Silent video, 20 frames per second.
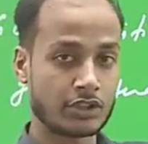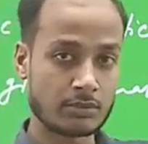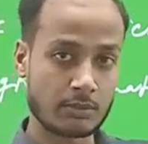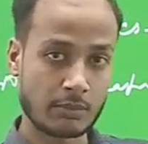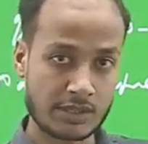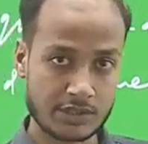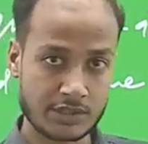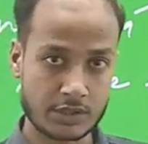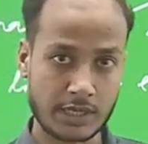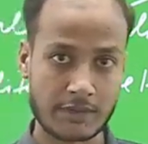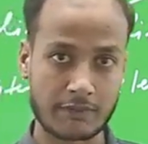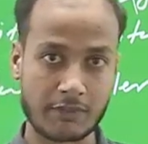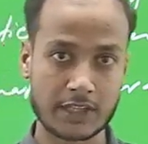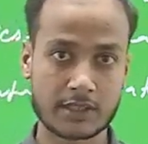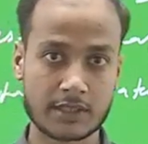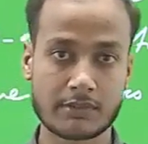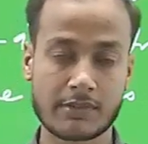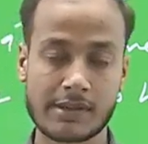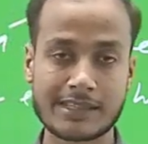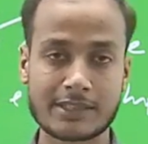must have.
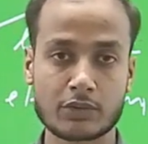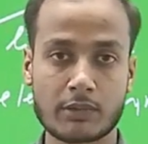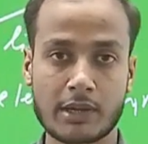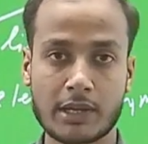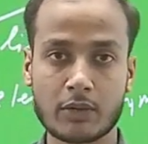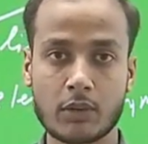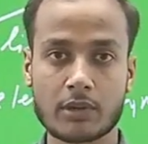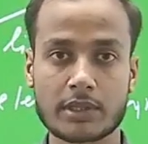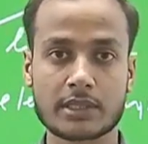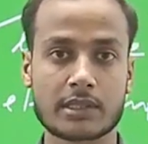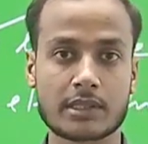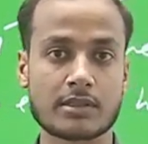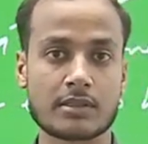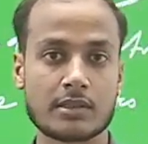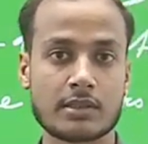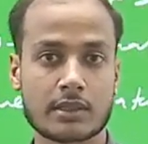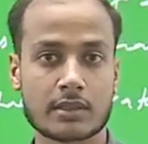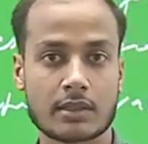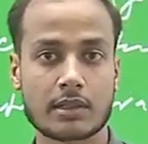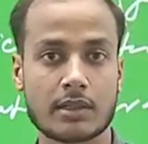Otherwise, you cannot
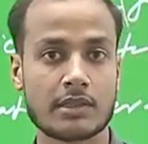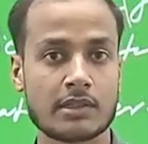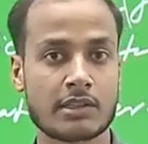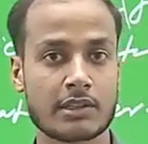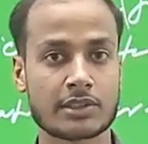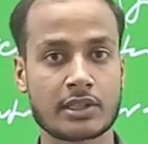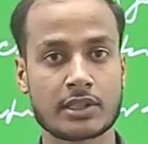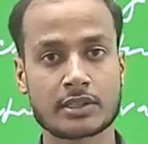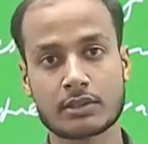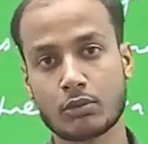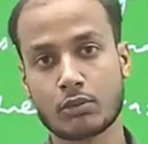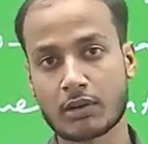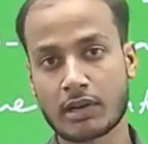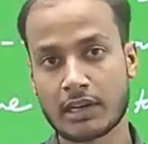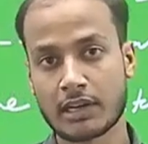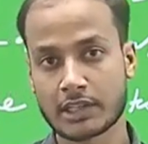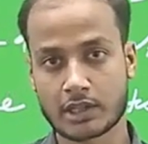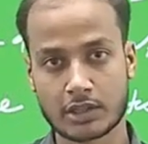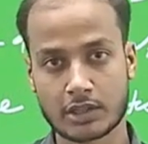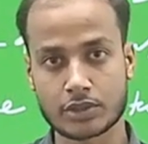consider the literature as good
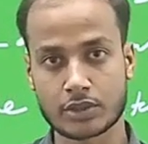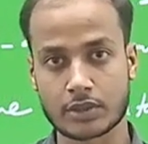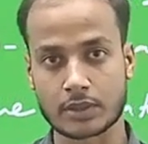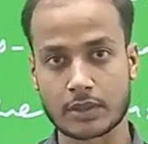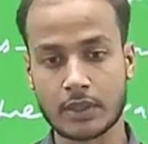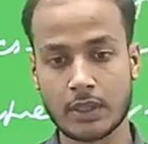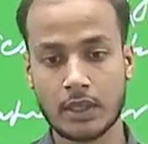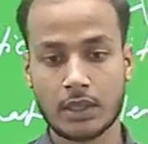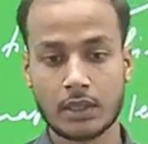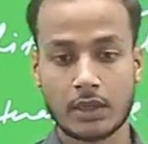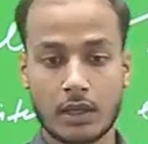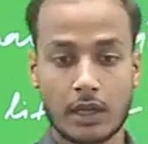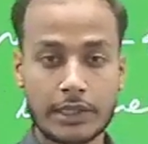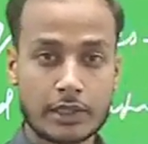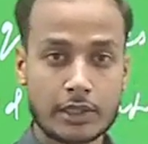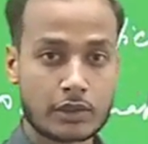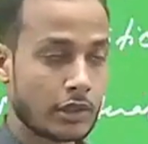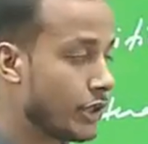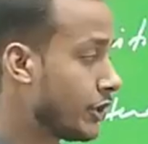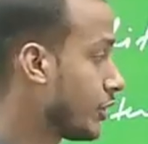literature. A
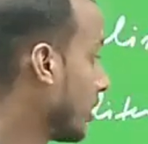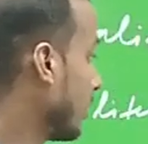literature